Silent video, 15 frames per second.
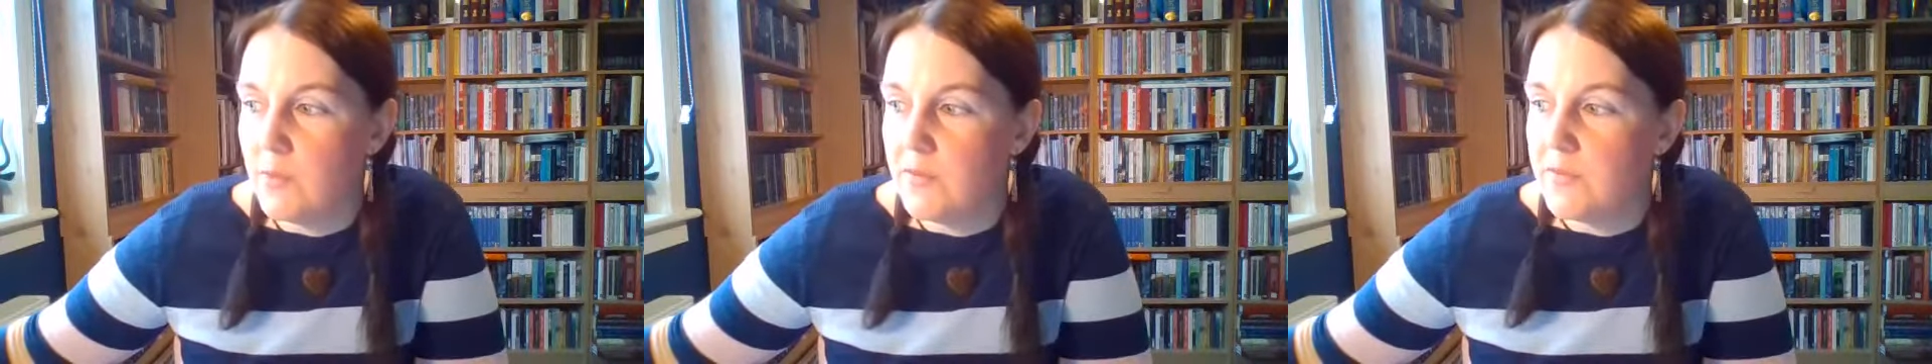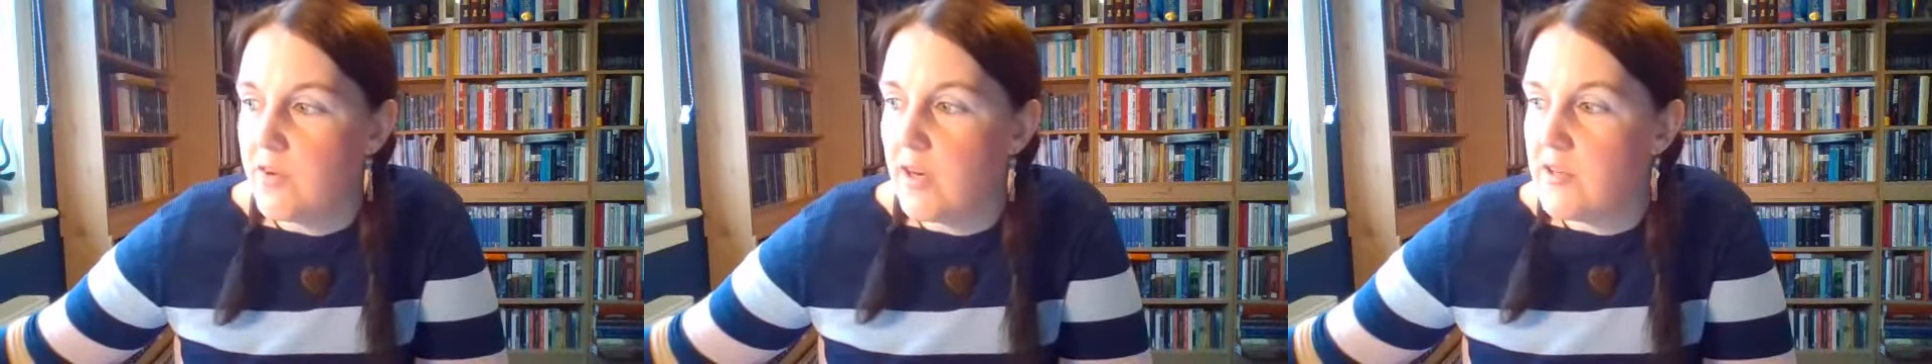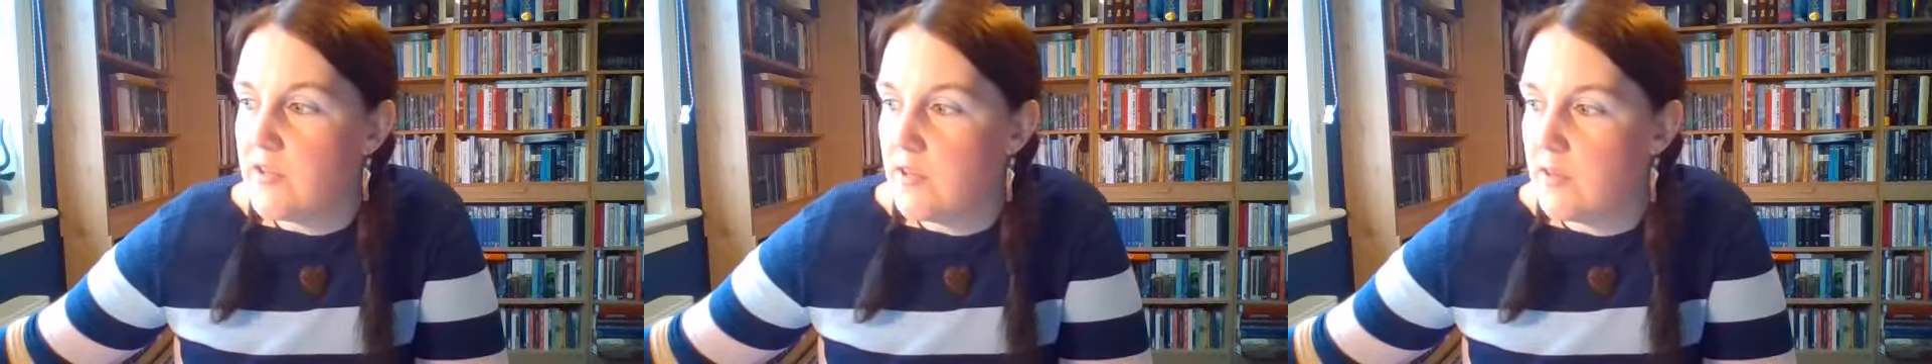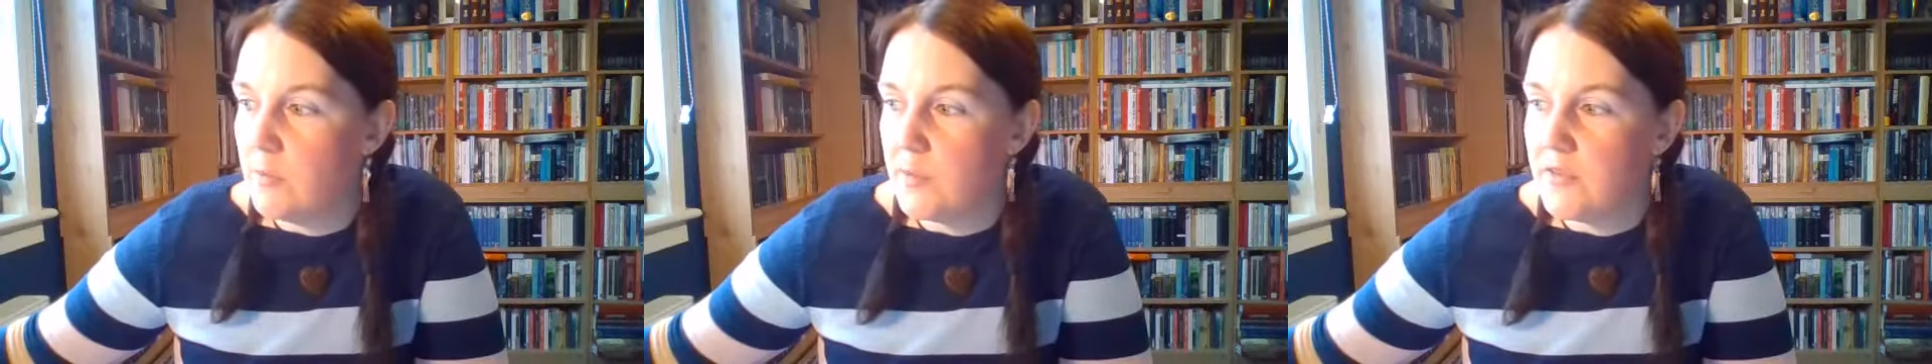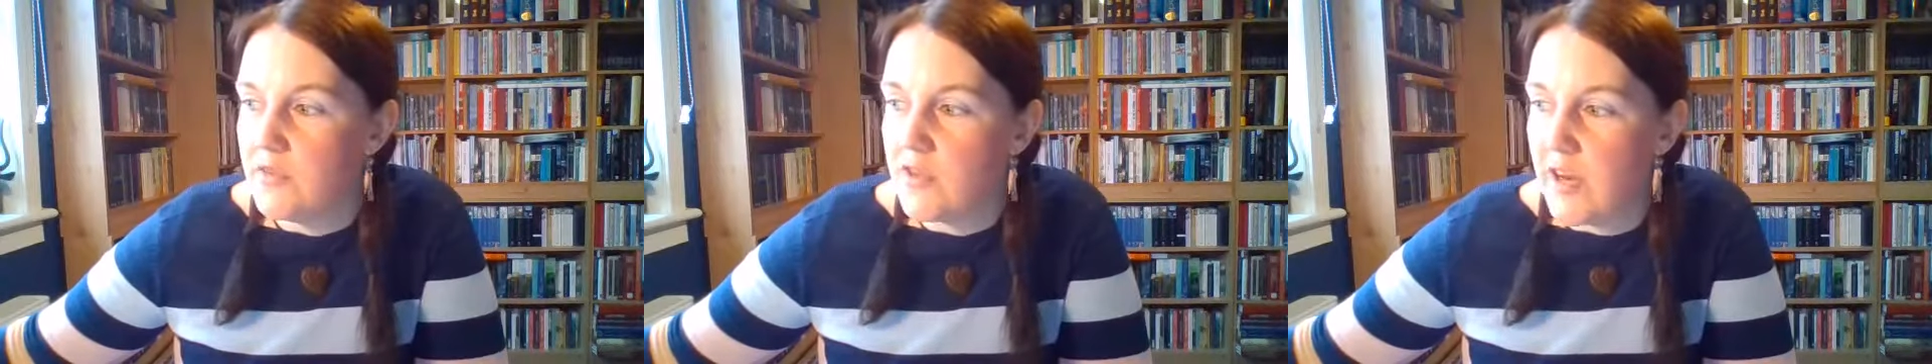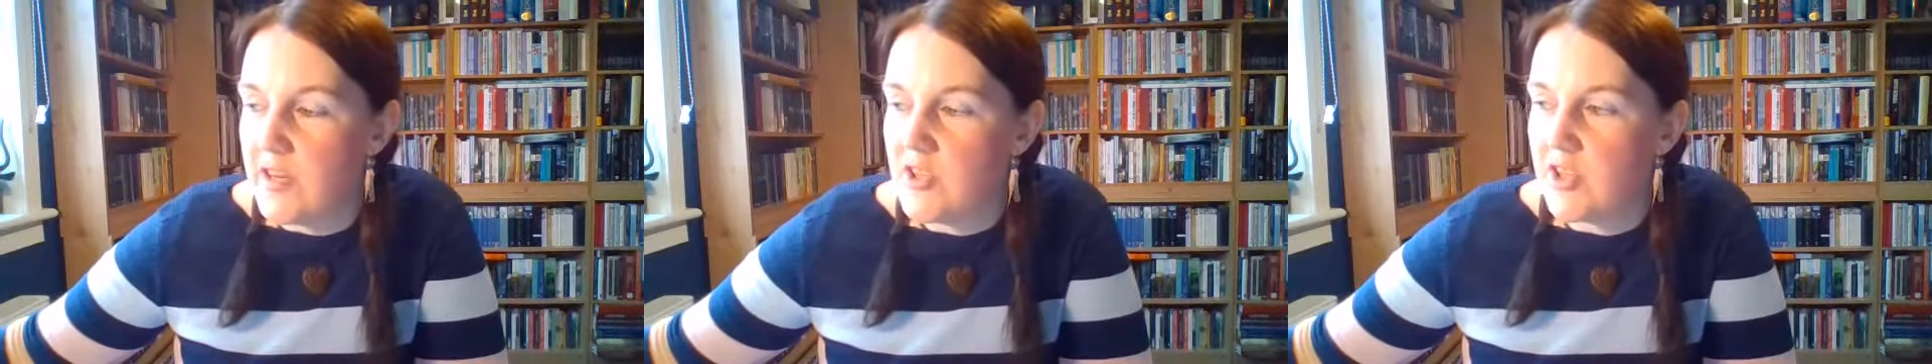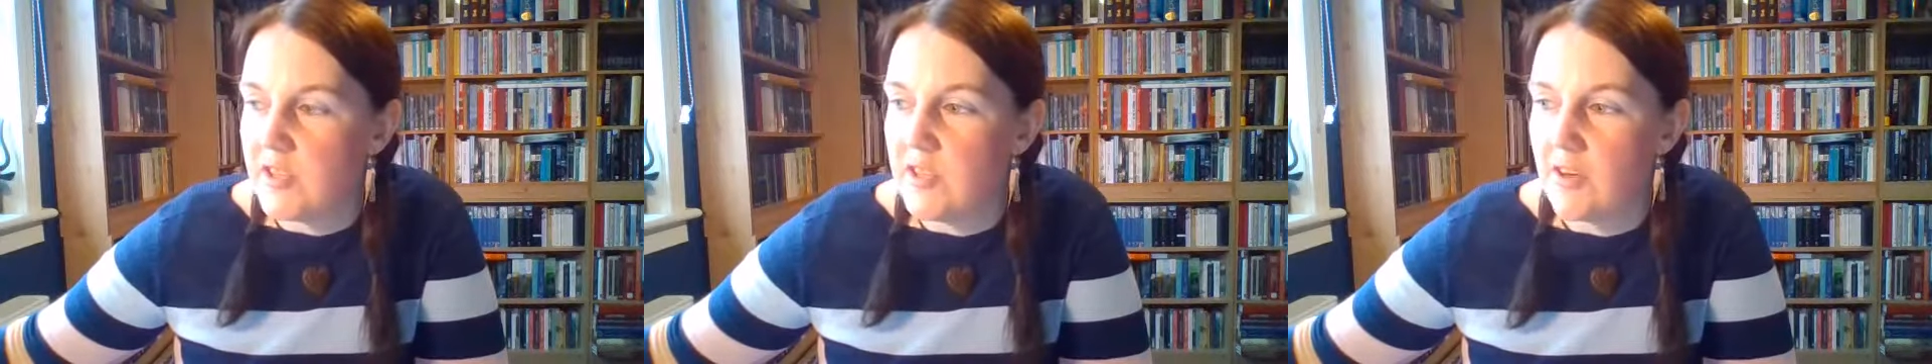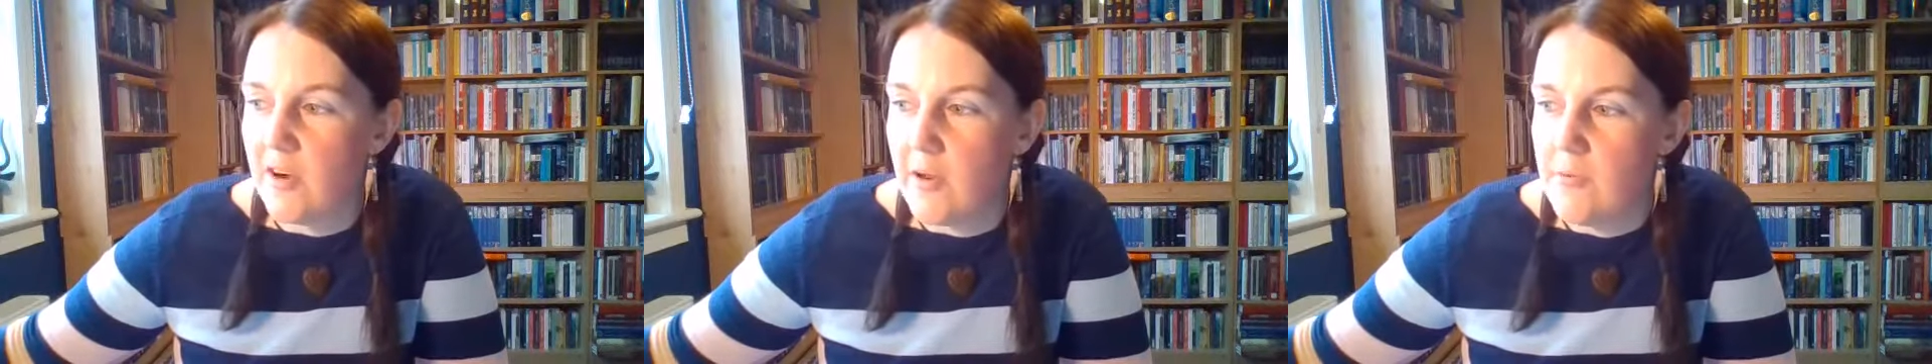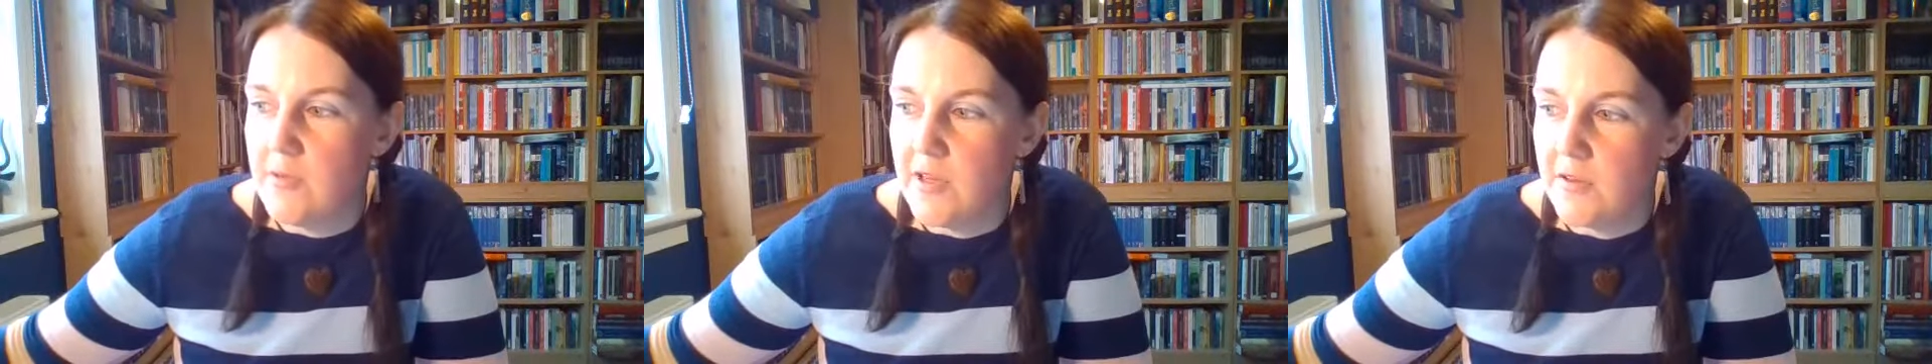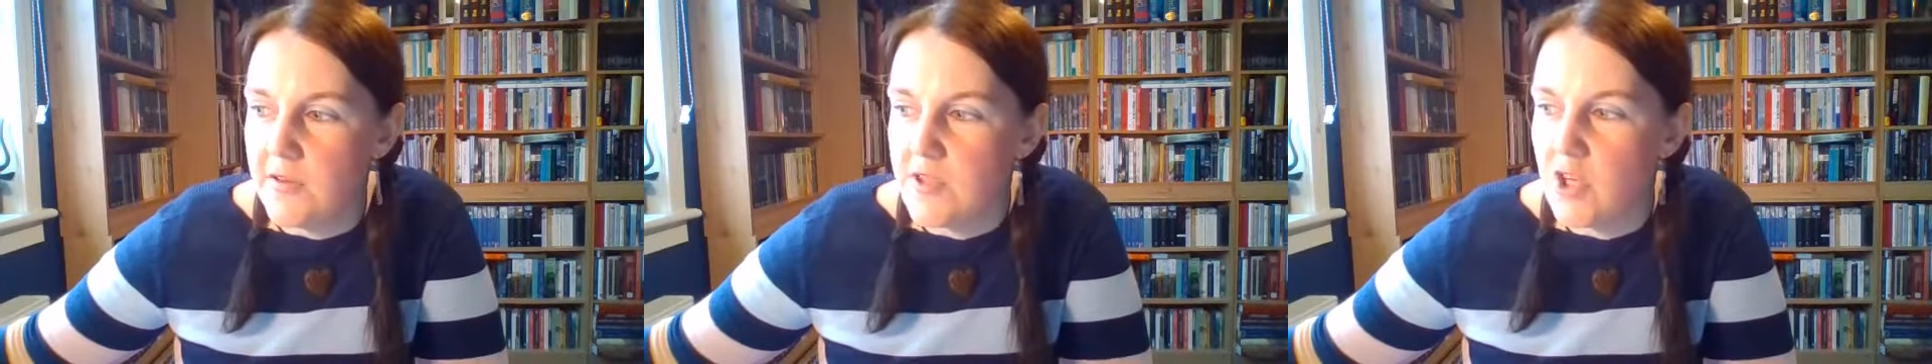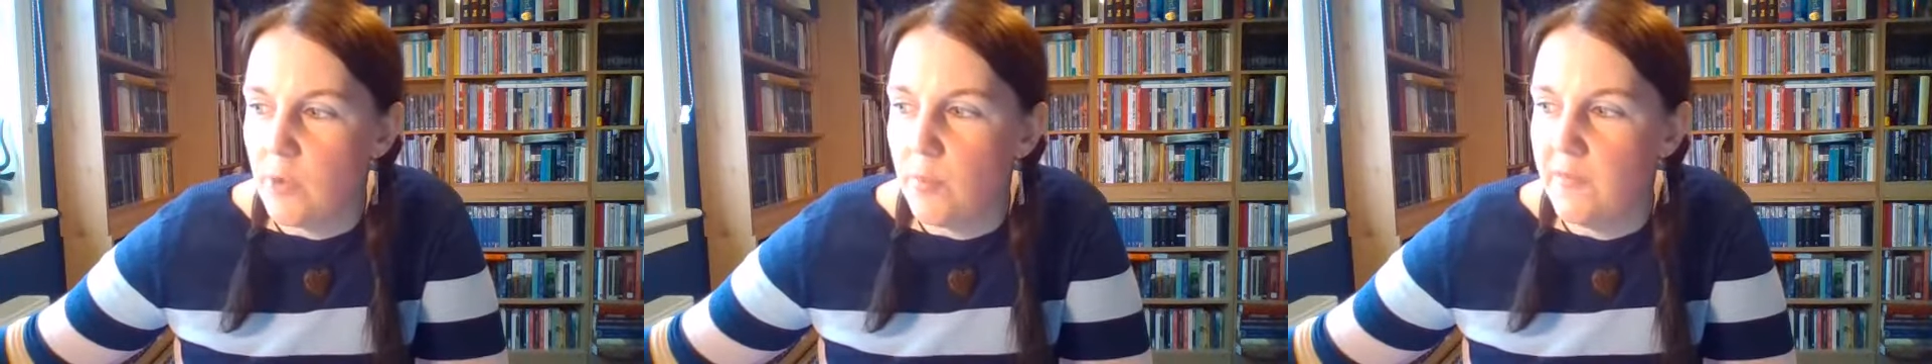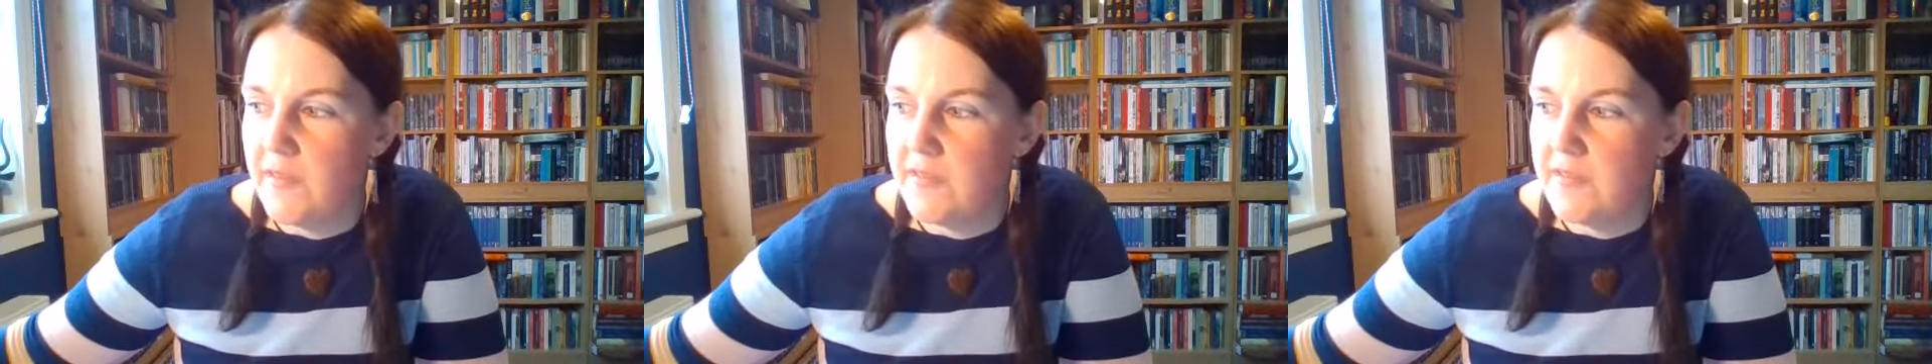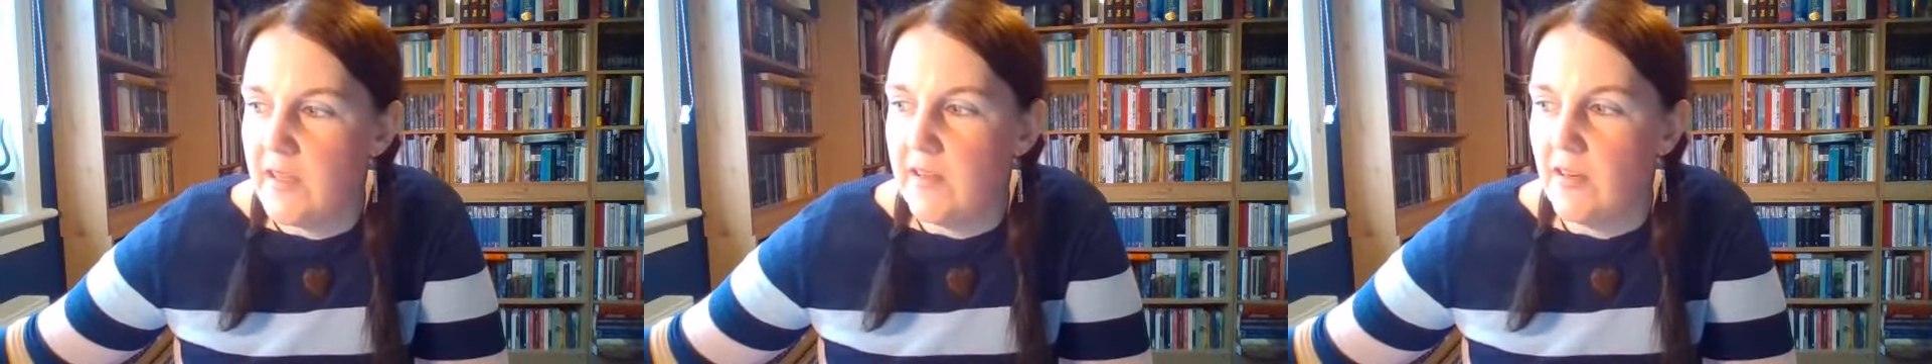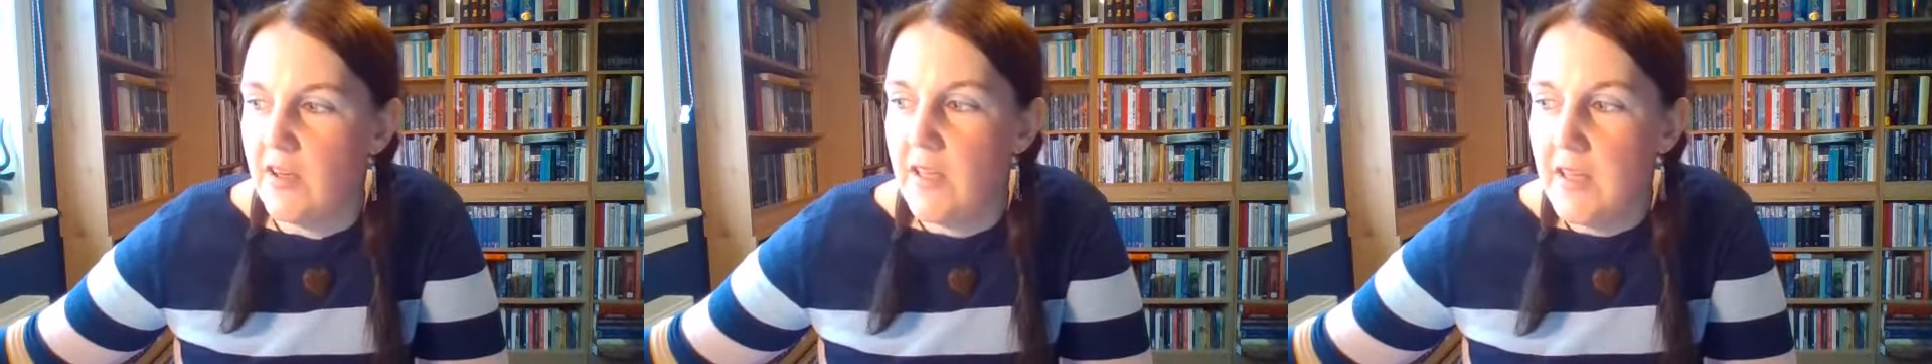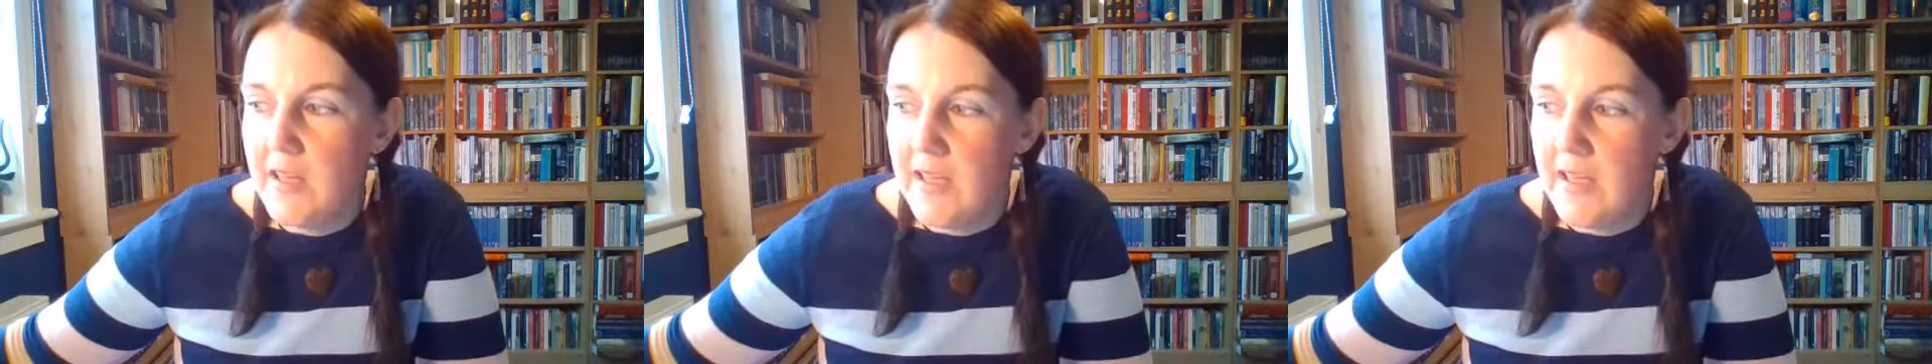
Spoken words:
was trenching the ground near the top of this hill,